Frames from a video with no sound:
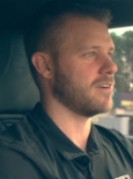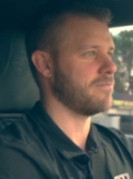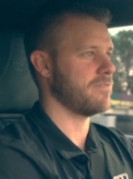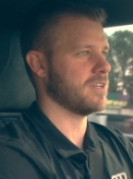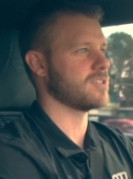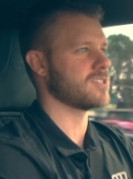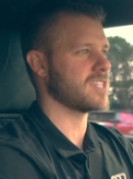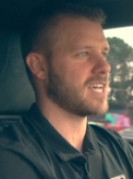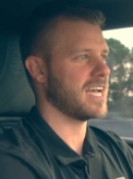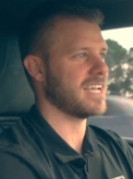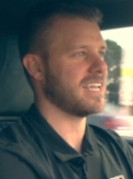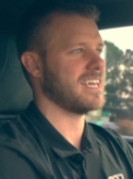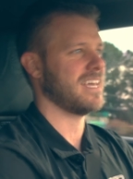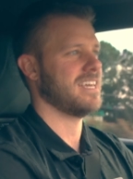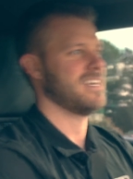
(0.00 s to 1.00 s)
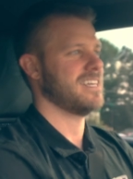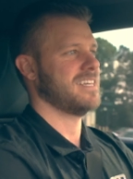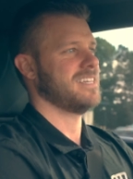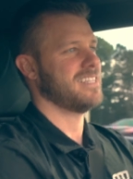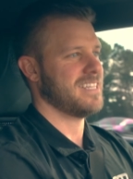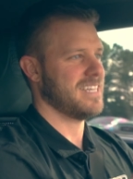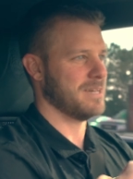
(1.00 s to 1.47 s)
It feels like
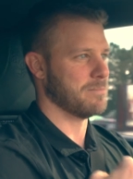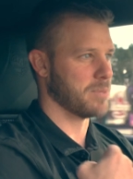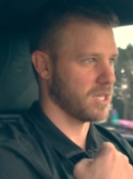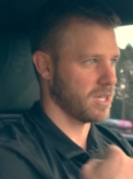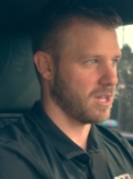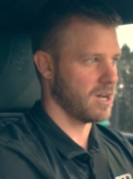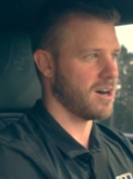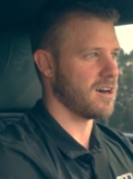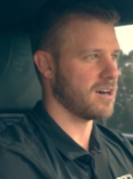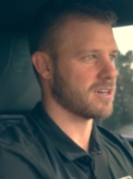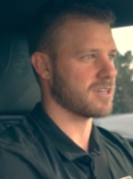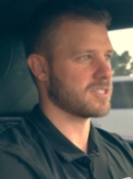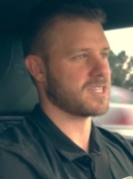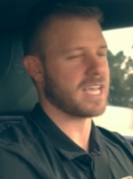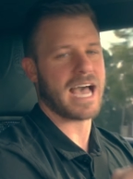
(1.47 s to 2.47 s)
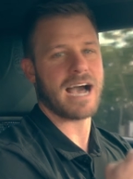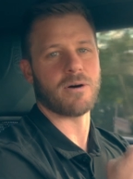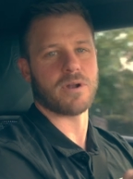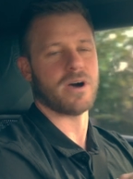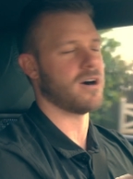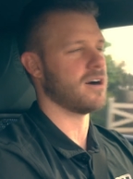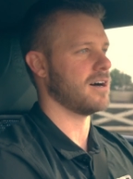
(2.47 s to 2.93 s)
it belongs
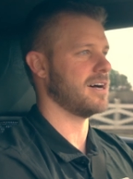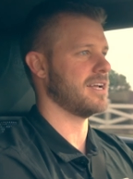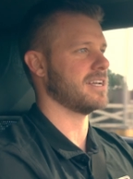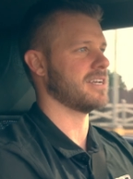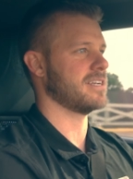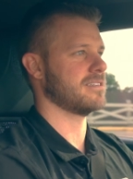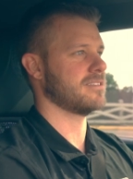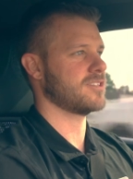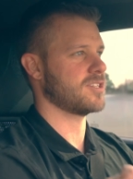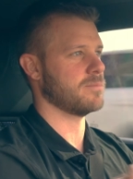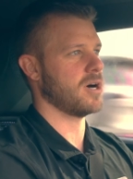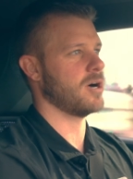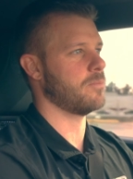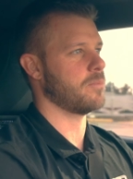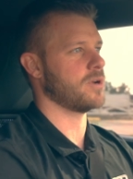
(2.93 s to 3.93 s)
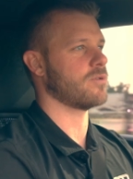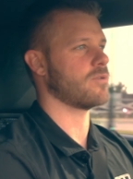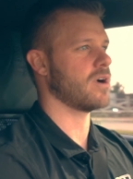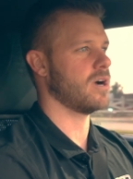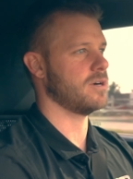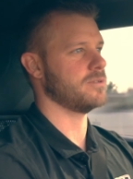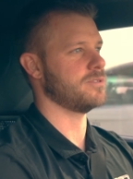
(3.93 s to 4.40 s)
out on some open
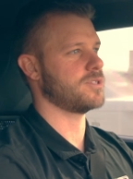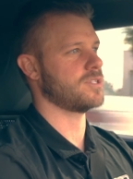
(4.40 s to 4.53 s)
roads.